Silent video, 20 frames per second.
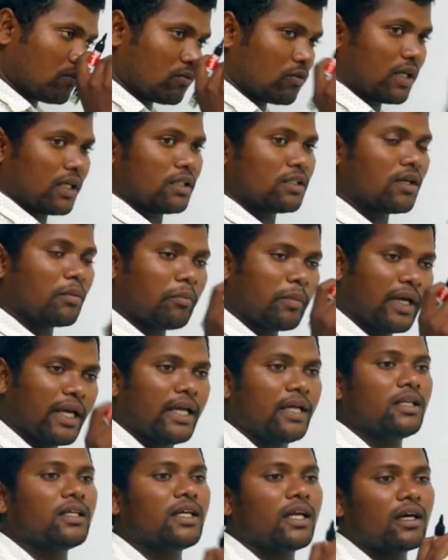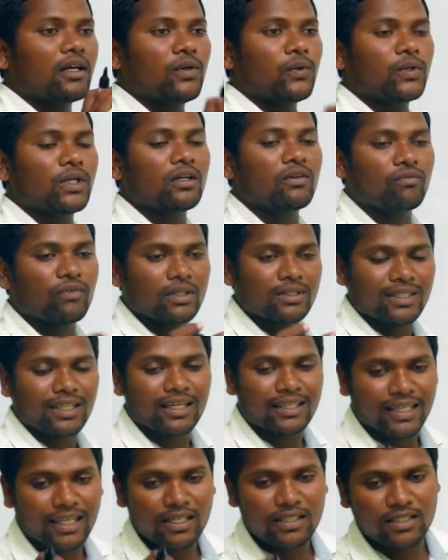what is the main here Newton first law
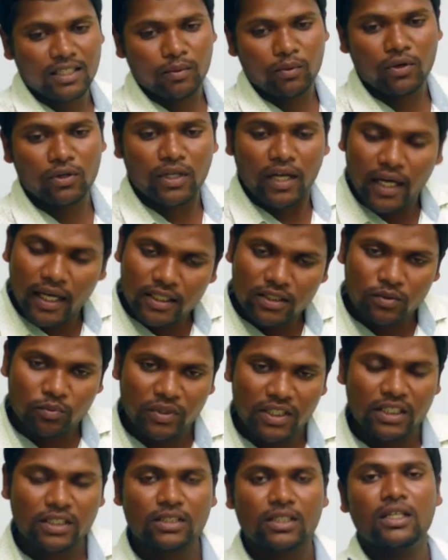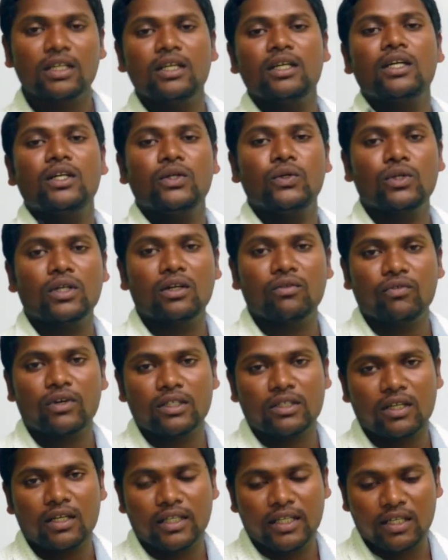tells about has means Newton
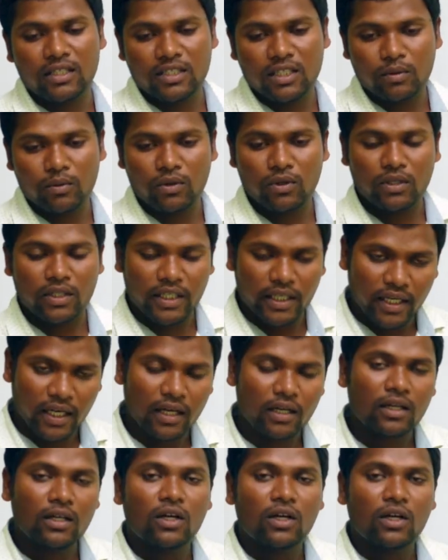first law tells about here